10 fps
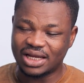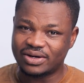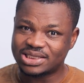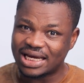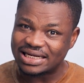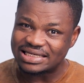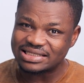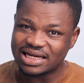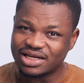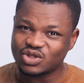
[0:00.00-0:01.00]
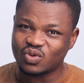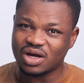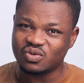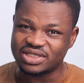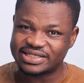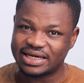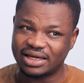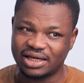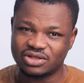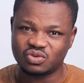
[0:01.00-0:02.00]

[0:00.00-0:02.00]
there is an instance where we say it